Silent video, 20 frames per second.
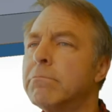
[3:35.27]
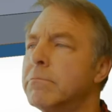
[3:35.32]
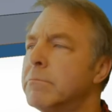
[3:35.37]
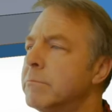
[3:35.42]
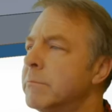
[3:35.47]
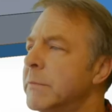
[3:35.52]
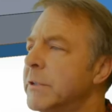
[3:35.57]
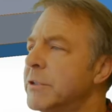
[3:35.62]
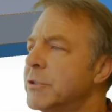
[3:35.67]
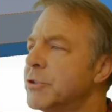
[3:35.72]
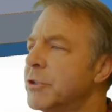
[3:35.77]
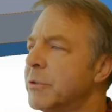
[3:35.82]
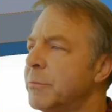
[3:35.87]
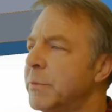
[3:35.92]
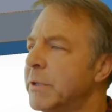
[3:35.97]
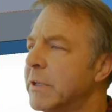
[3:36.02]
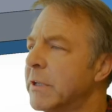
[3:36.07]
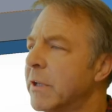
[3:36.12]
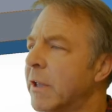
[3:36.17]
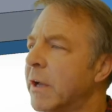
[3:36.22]
it should be
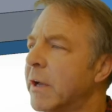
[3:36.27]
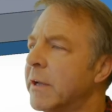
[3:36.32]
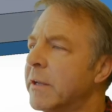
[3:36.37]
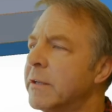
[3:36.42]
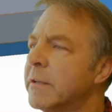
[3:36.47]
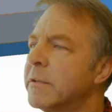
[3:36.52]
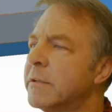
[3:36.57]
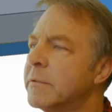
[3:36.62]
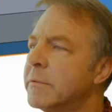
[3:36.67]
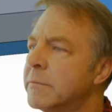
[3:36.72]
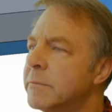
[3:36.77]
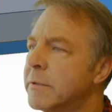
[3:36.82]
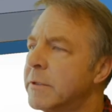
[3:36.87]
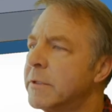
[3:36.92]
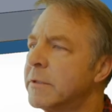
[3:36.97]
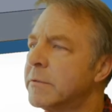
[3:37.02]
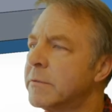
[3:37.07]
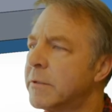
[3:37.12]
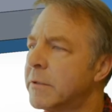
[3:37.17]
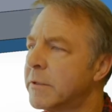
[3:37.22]
aligned.
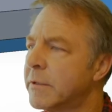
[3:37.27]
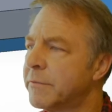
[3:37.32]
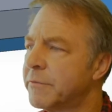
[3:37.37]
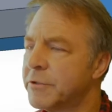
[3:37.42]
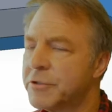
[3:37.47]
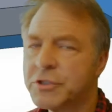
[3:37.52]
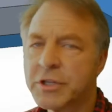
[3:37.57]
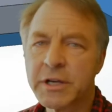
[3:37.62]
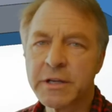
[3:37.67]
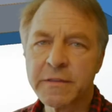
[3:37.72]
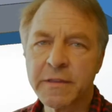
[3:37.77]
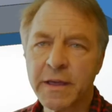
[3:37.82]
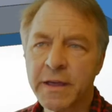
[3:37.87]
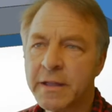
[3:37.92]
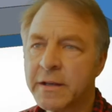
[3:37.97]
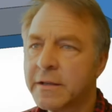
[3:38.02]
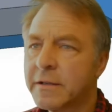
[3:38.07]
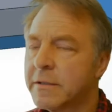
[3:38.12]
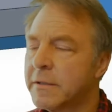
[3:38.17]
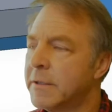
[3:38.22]
I'll have to check that.
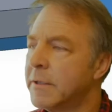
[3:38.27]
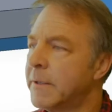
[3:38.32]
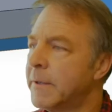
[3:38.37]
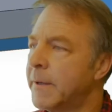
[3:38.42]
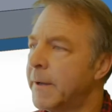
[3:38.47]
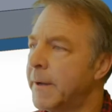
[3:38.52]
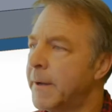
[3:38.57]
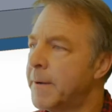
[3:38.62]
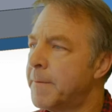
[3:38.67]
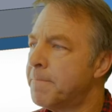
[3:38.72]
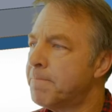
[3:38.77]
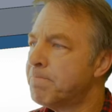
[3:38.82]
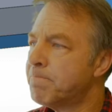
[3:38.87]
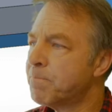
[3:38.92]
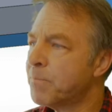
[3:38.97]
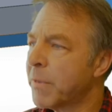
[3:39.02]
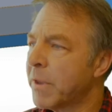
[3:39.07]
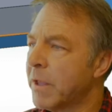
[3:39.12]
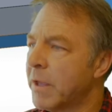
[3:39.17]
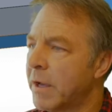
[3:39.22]

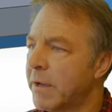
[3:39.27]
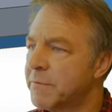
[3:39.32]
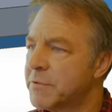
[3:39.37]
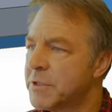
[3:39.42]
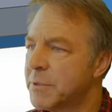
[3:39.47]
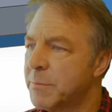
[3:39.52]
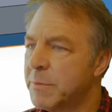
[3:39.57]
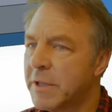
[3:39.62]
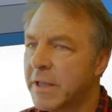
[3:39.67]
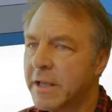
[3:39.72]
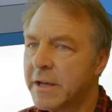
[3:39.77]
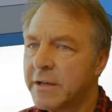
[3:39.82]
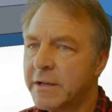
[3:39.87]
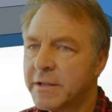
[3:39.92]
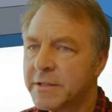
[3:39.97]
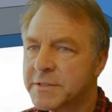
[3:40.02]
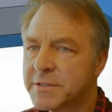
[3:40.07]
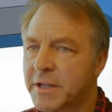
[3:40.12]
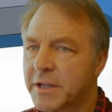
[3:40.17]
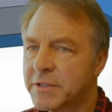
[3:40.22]
I've simulated
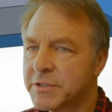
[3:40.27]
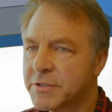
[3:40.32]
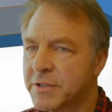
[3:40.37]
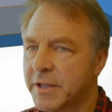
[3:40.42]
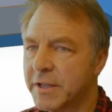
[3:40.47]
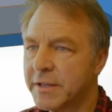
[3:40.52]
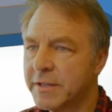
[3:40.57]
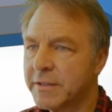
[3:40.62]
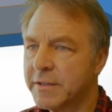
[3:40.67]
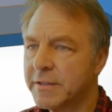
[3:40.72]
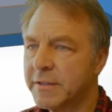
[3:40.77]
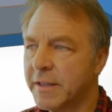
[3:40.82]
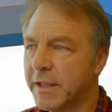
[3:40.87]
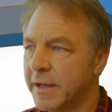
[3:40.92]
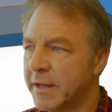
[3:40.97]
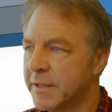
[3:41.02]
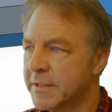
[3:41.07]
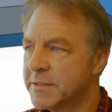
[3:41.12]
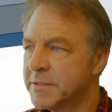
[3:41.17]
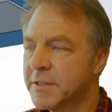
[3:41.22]
it such that
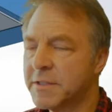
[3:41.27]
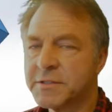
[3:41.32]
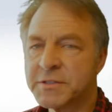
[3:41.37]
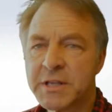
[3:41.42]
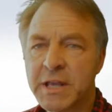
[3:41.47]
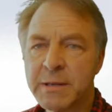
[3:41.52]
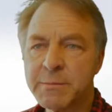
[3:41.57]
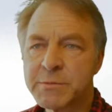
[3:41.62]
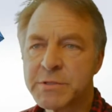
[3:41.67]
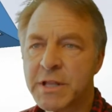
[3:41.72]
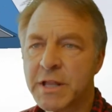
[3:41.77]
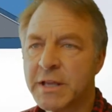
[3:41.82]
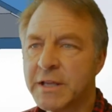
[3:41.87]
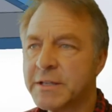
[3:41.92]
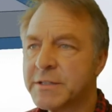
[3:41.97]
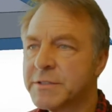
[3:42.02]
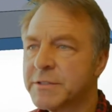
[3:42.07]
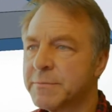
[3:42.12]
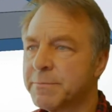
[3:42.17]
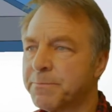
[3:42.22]
it's the same
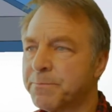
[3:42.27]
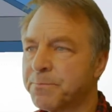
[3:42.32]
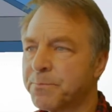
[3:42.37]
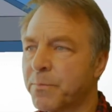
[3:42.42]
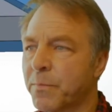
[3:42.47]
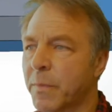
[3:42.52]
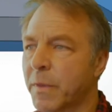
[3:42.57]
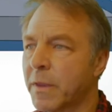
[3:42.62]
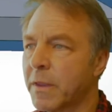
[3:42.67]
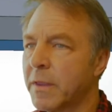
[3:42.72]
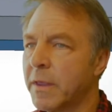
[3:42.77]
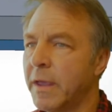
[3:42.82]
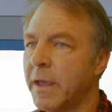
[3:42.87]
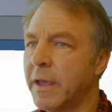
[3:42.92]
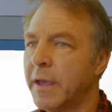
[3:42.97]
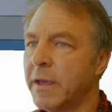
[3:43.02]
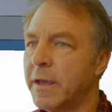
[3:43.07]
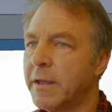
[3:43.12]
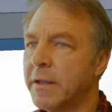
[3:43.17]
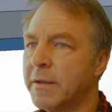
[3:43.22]
slice,
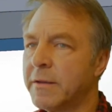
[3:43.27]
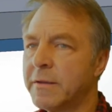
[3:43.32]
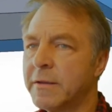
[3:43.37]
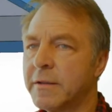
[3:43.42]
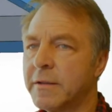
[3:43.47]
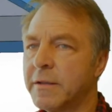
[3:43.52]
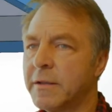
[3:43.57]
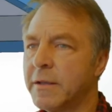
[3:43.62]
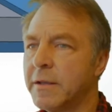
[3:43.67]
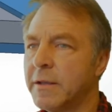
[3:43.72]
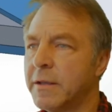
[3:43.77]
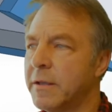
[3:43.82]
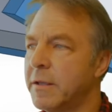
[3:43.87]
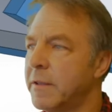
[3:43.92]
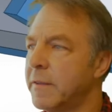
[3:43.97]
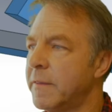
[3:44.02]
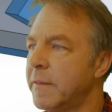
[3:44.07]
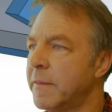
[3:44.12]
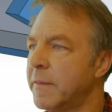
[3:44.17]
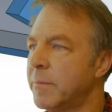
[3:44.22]
and
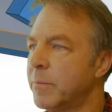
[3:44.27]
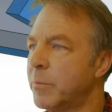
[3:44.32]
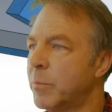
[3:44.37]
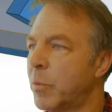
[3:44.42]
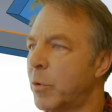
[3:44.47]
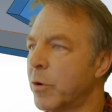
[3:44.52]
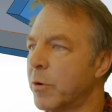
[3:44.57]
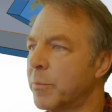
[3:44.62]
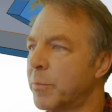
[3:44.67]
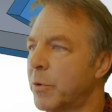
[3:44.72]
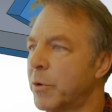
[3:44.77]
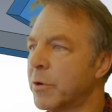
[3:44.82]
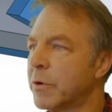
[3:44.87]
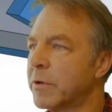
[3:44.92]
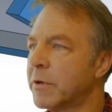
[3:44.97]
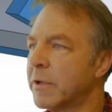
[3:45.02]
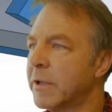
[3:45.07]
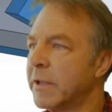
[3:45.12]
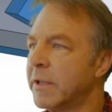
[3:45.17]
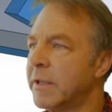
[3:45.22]
more
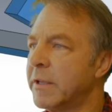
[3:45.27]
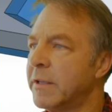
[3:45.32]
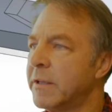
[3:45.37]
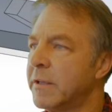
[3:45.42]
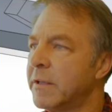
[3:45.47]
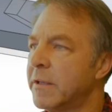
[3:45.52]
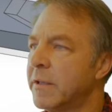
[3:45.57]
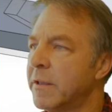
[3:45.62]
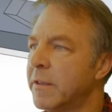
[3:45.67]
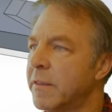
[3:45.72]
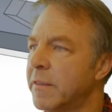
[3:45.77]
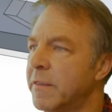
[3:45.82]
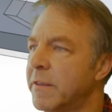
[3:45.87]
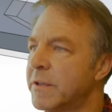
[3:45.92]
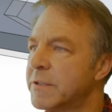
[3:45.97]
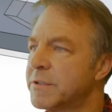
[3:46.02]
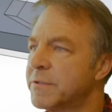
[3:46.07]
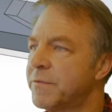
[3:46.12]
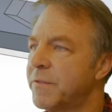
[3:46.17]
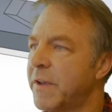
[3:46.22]
importantly,
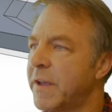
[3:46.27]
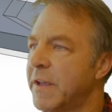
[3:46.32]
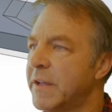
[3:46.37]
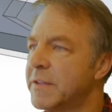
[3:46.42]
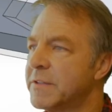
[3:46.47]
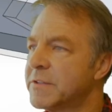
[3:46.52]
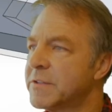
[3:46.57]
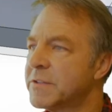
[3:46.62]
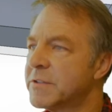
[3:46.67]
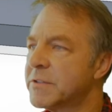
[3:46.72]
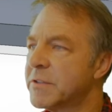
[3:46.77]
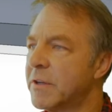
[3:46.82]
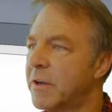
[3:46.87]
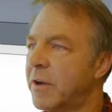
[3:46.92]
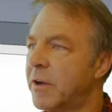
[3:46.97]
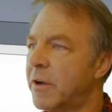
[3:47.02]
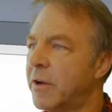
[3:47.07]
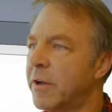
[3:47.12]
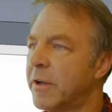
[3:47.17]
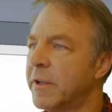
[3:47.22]
this face
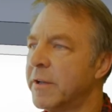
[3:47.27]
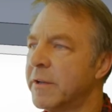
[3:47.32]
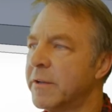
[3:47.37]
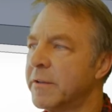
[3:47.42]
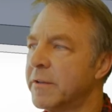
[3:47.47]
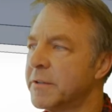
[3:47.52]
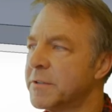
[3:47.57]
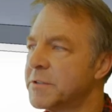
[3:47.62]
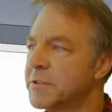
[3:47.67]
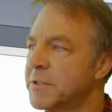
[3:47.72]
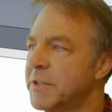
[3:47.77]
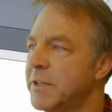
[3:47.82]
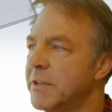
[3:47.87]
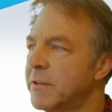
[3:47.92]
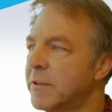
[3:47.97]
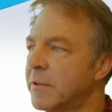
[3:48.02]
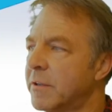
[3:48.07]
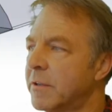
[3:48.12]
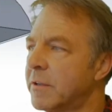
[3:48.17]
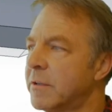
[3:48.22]
on the
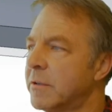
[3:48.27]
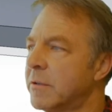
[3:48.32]
steel